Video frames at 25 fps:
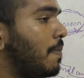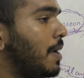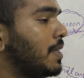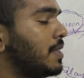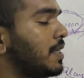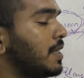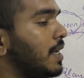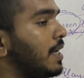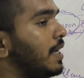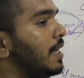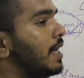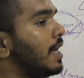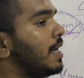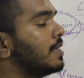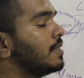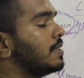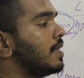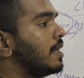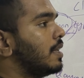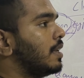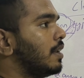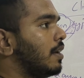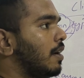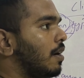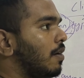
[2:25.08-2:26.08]
temperature indicates
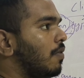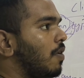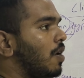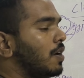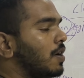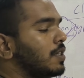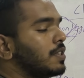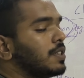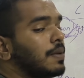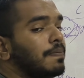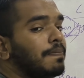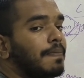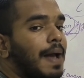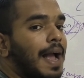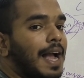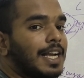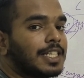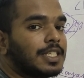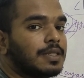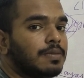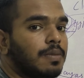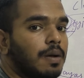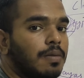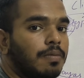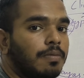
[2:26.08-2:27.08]
that what is the
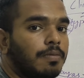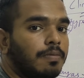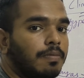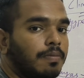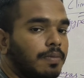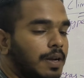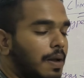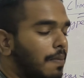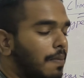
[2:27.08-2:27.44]
maximum